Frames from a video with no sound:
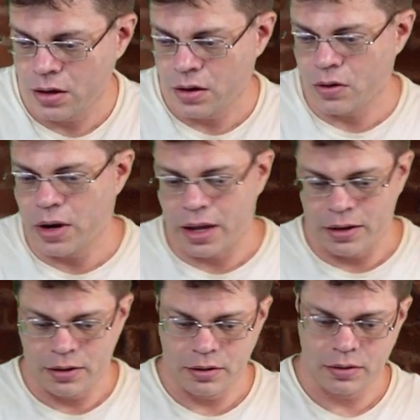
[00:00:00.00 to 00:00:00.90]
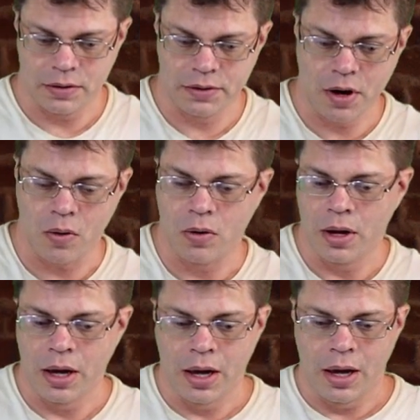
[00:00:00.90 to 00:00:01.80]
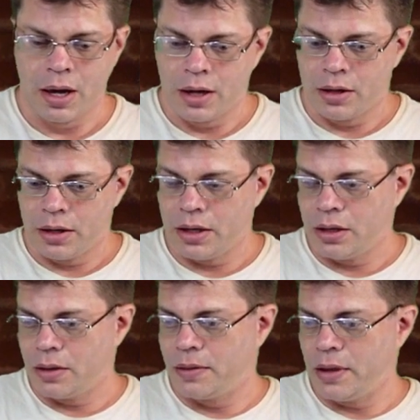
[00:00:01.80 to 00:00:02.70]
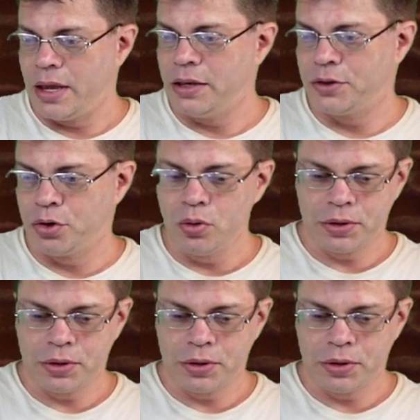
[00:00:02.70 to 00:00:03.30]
Okay, so he's too